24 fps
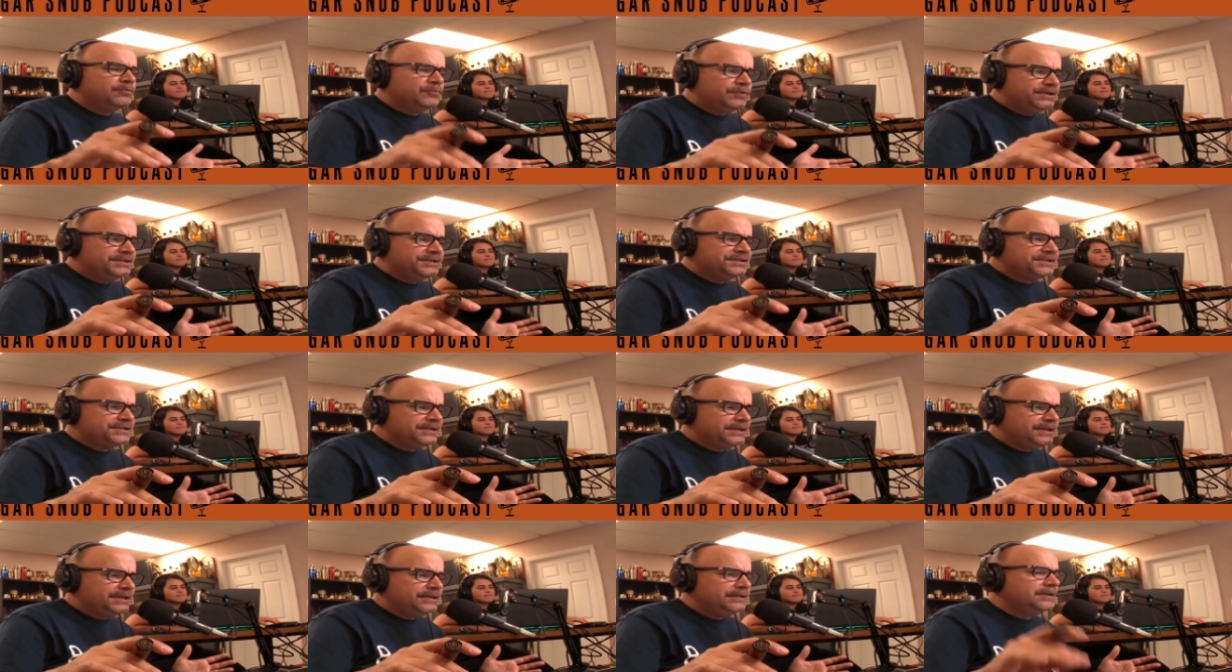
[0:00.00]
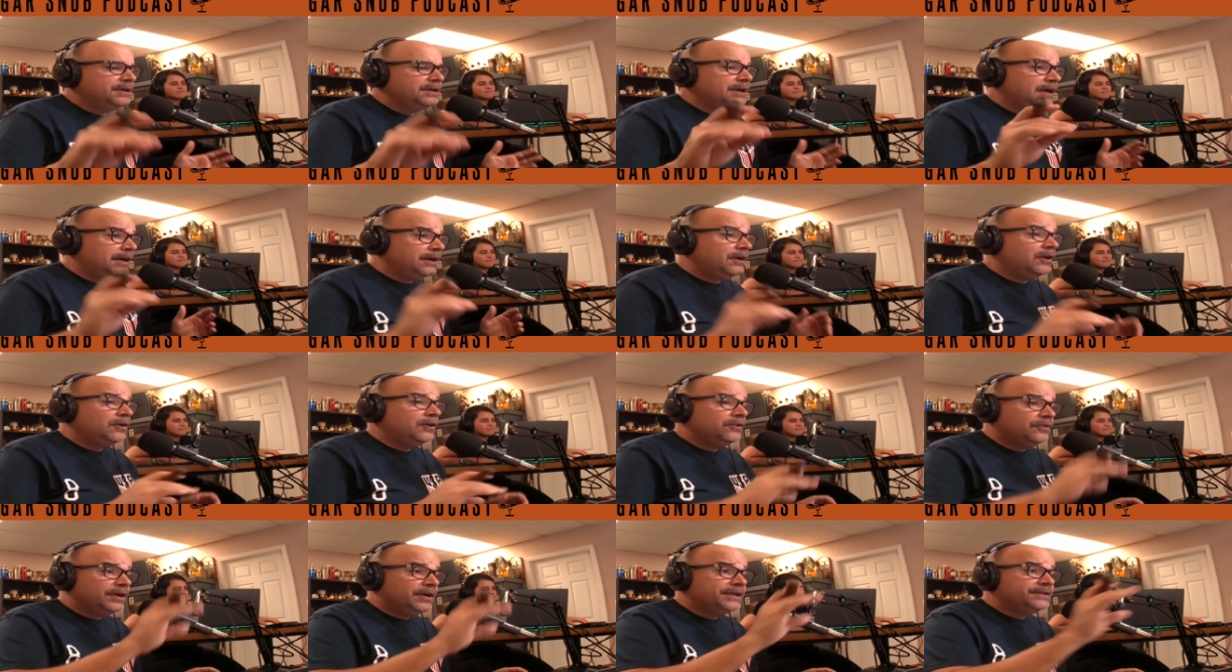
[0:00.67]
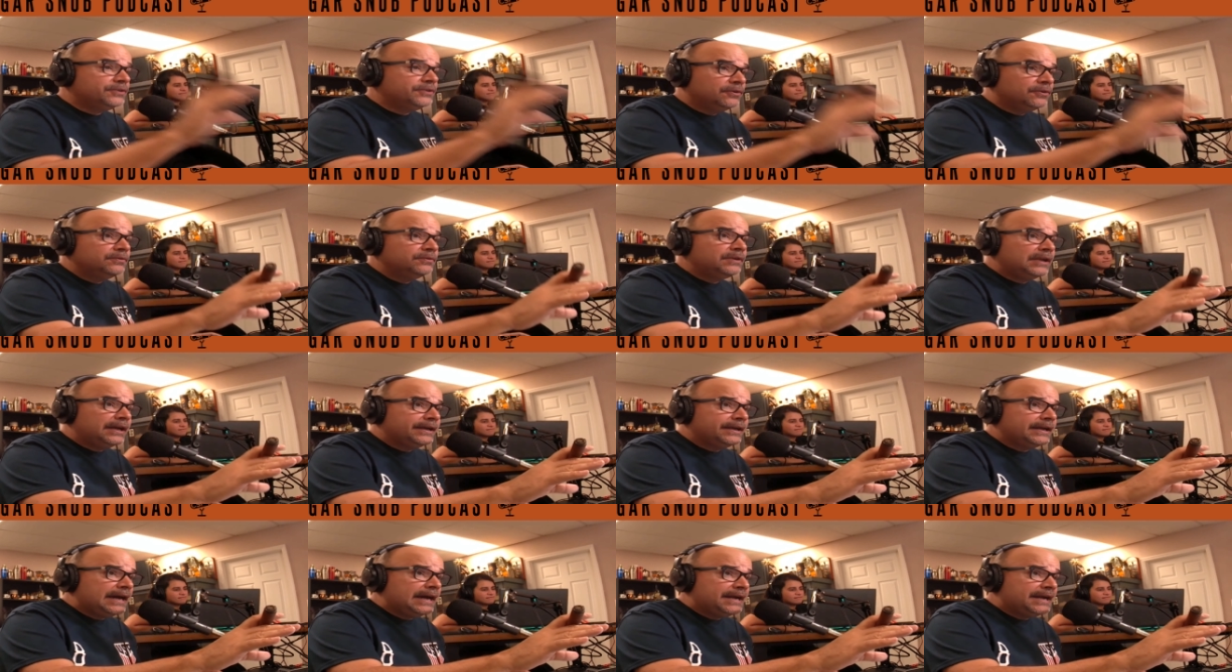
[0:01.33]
with this tequila, I, although I don't like